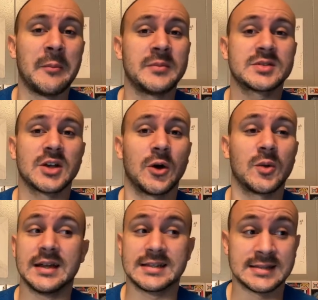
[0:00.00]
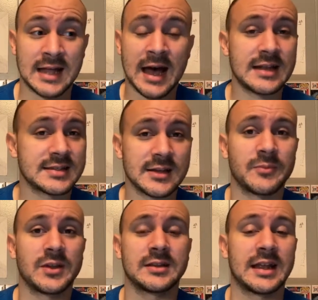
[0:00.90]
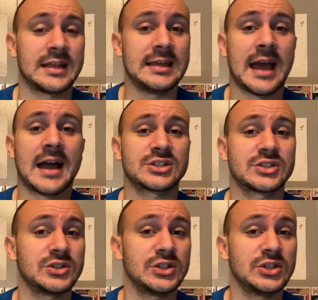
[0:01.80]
So it's not something that he actually